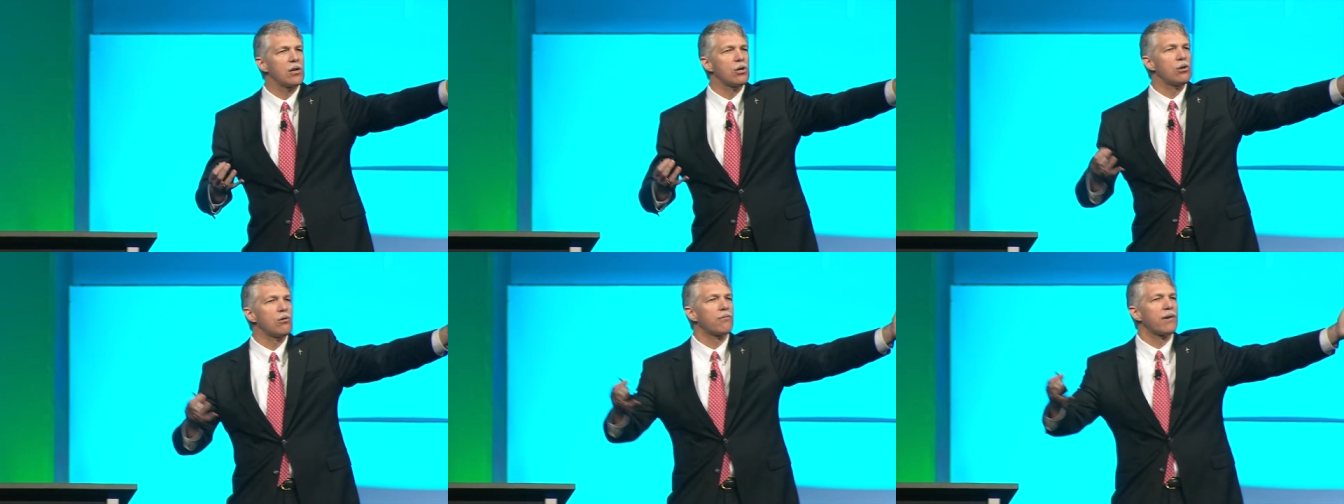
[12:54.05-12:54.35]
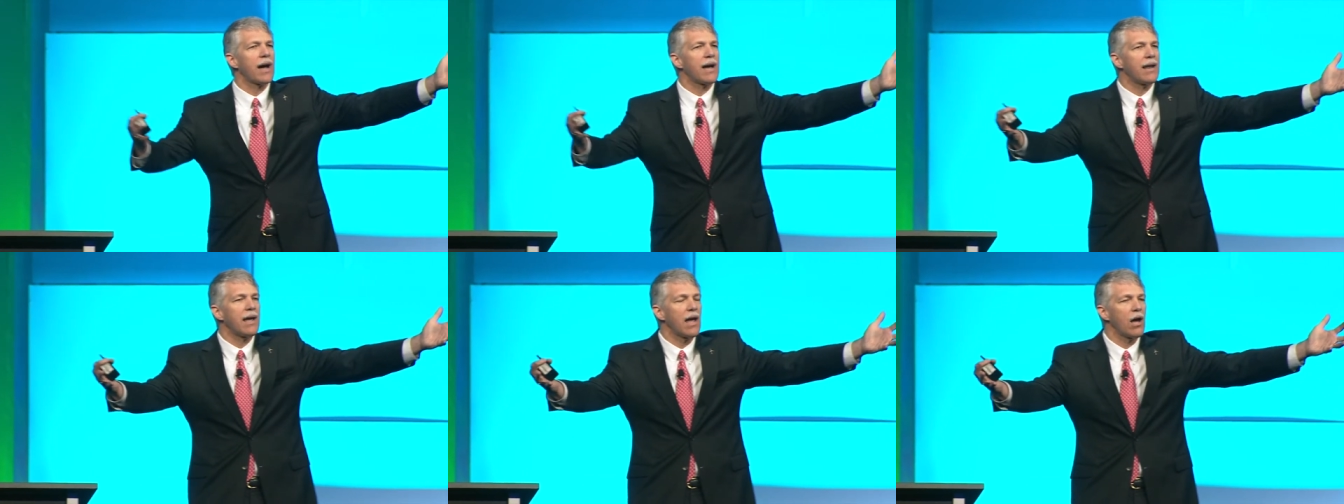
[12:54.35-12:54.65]
You've
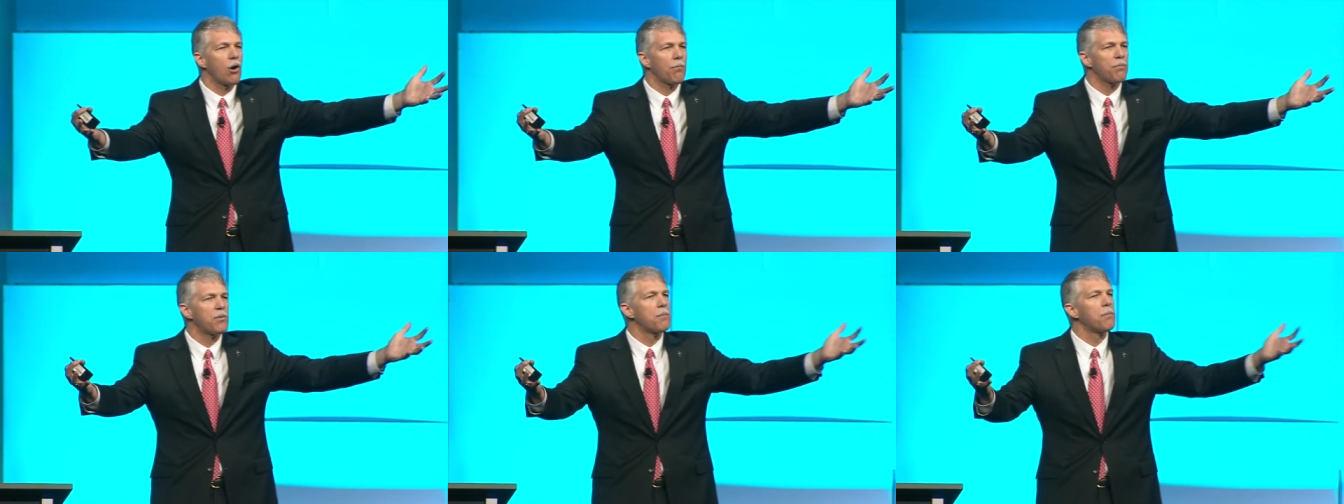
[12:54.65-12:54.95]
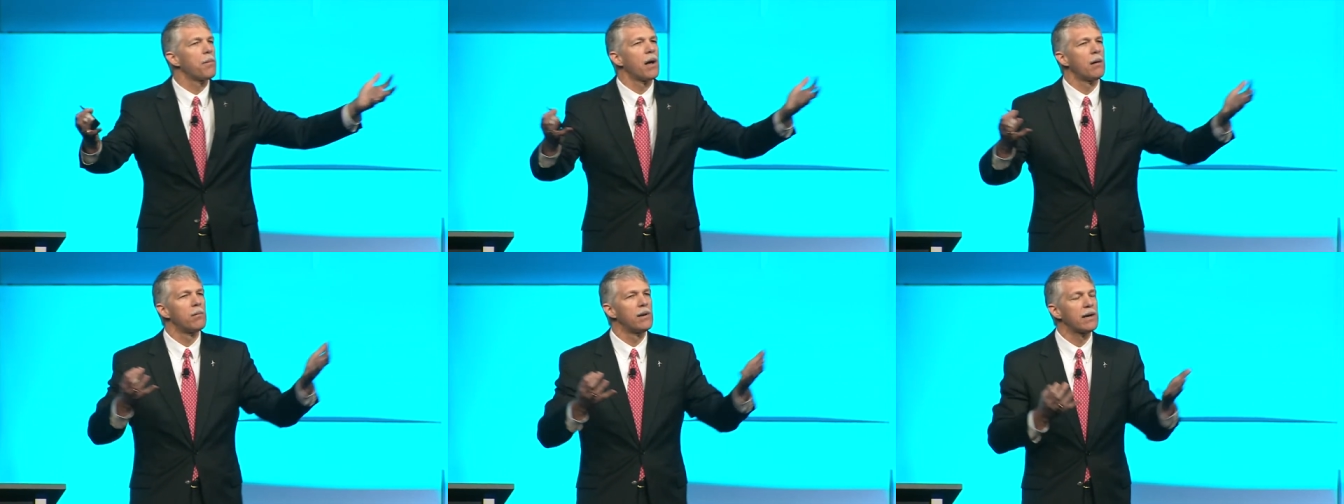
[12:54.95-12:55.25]
got to help the
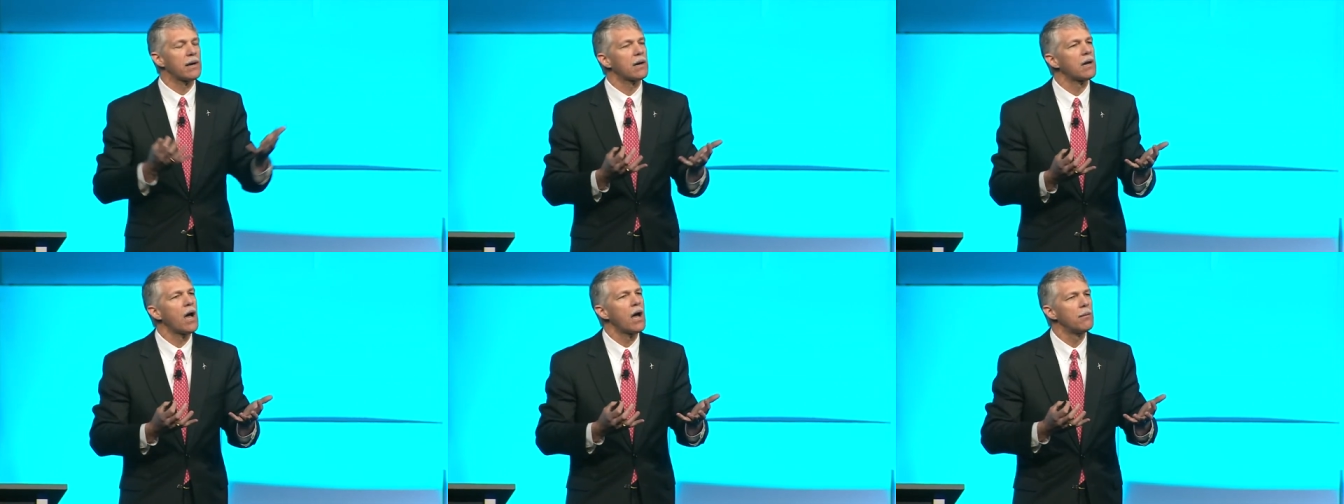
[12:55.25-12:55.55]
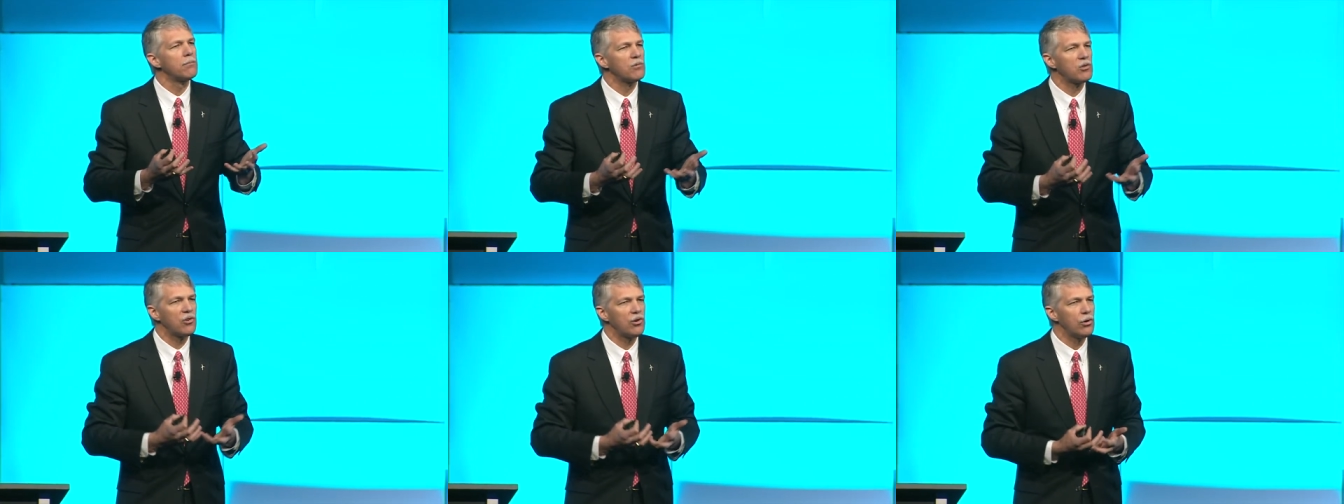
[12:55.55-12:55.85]
public
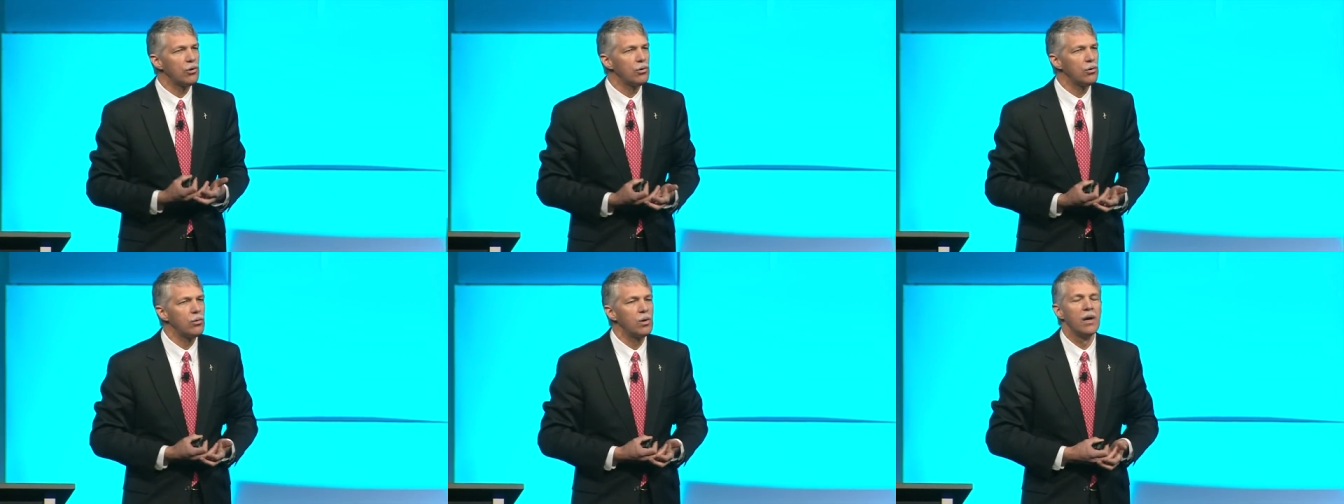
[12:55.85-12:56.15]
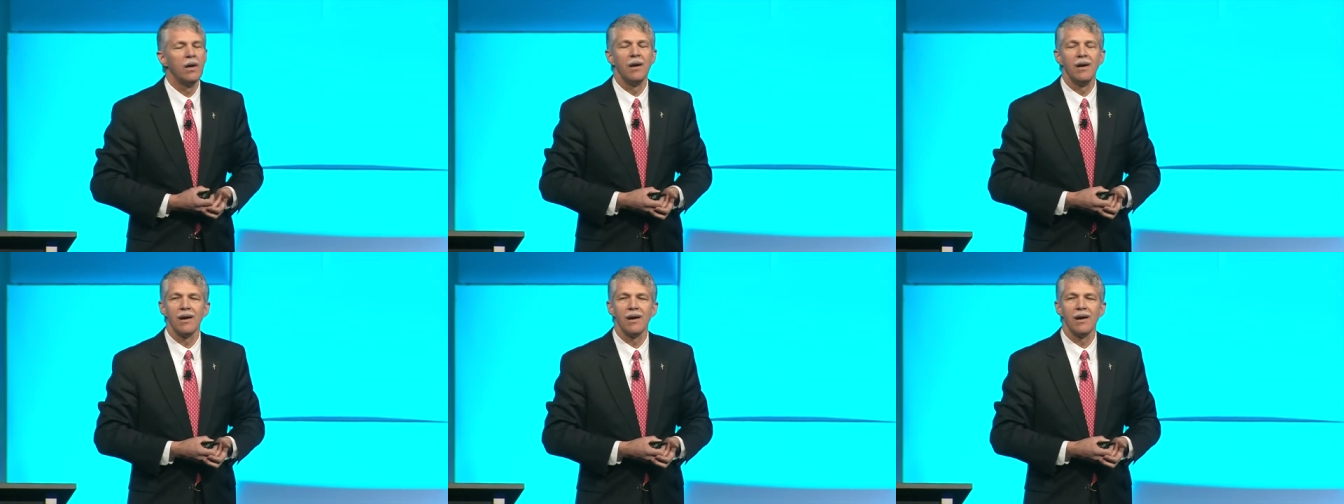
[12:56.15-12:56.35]
come to